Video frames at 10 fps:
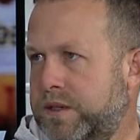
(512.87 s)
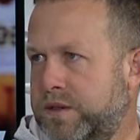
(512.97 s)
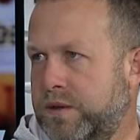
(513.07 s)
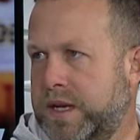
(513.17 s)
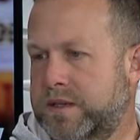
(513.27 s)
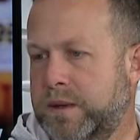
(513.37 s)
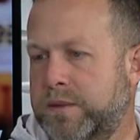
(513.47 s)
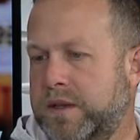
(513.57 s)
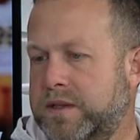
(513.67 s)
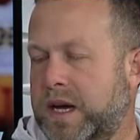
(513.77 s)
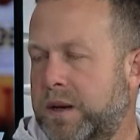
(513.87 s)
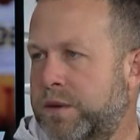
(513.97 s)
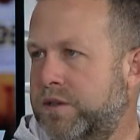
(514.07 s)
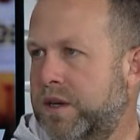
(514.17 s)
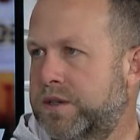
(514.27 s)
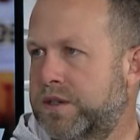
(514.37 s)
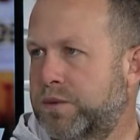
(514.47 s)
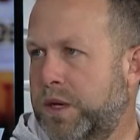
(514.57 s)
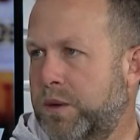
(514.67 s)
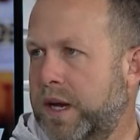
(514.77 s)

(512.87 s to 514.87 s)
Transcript: And so that's something that's got to be addressed this week.